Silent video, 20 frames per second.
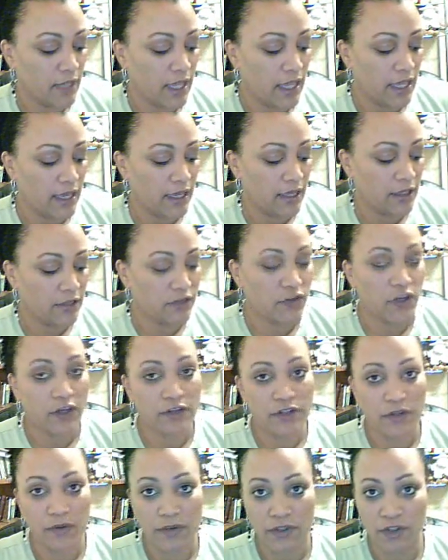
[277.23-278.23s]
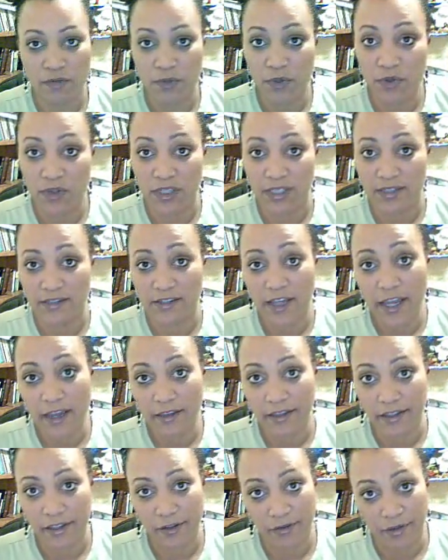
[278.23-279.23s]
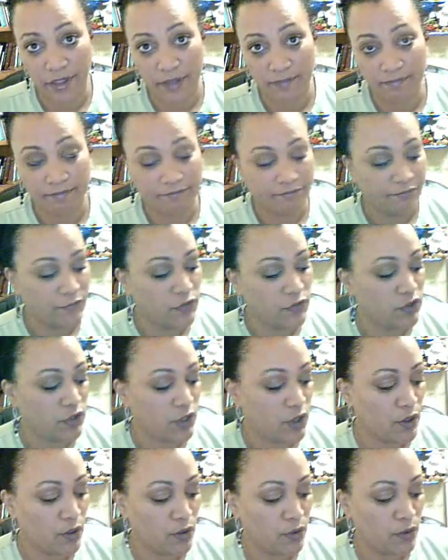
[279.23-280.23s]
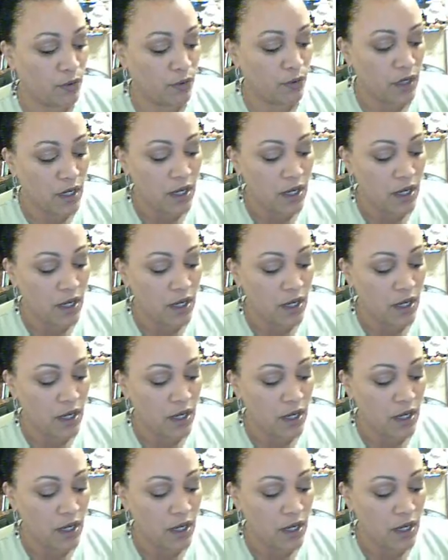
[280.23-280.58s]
it's also a smoothing styling cream. So